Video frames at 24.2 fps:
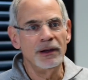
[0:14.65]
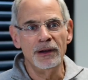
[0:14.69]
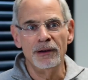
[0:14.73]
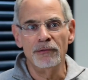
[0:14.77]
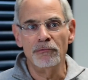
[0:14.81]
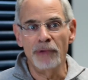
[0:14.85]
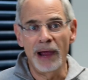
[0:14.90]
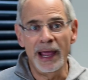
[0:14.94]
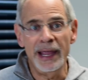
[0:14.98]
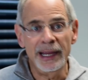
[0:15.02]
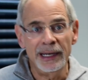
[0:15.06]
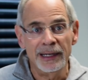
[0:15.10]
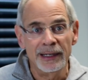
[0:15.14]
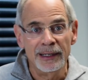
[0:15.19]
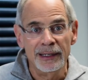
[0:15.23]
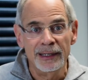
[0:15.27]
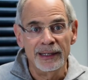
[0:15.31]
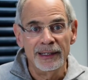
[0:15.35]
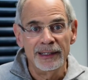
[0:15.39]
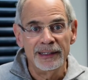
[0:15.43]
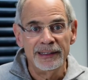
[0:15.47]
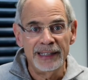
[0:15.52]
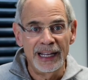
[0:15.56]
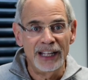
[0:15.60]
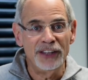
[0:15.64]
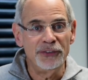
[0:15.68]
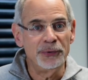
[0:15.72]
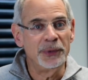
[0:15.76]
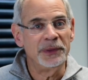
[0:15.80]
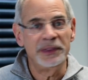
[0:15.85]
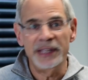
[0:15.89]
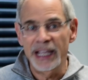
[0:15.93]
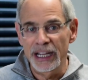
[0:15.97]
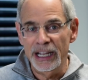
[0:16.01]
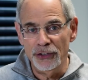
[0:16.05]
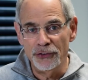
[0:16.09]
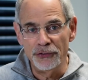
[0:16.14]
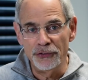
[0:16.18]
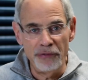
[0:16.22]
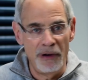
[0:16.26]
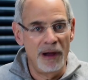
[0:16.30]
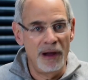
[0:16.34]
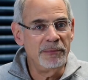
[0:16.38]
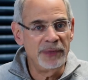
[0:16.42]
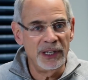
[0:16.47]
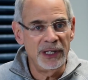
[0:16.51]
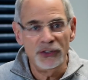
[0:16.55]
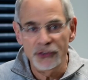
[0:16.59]
Right? That's what they
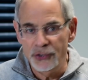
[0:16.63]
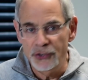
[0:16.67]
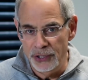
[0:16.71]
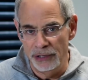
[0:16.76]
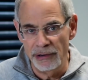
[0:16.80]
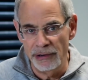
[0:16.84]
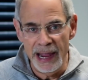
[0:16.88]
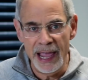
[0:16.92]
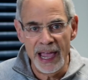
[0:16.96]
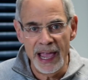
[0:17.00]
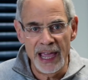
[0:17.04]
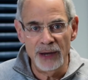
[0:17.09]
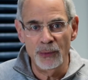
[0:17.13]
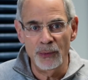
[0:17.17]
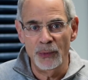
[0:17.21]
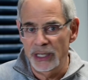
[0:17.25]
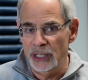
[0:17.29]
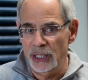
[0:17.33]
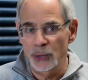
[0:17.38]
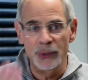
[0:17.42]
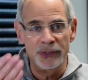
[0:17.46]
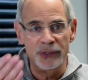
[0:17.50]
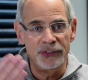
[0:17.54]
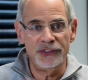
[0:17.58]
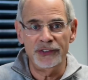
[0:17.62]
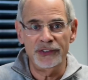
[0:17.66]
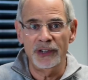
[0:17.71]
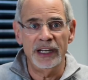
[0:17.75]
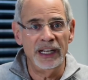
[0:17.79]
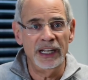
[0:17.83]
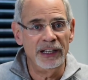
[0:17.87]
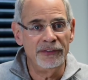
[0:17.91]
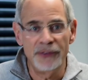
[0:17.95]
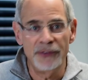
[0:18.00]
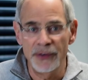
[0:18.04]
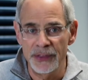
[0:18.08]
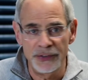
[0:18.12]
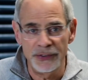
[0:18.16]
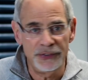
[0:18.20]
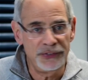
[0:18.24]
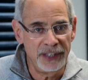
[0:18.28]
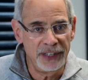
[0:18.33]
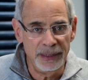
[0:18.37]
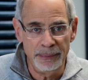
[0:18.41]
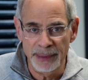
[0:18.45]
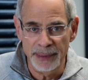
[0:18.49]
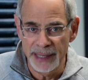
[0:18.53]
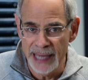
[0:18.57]
drummed into your head when you were studying for the
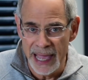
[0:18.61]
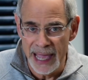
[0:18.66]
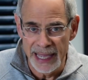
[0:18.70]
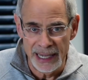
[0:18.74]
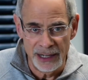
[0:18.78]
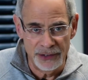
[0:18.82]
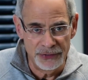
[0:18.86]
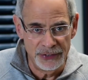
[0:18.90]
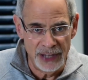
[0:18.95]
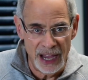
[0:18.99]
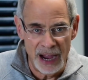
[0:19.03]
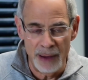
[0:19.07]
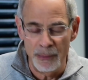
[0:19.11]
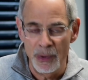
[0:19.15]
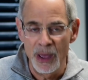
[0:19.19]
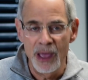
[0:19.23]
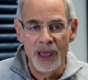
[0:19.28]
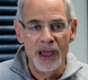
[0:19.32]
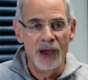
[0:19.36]
CPA exam,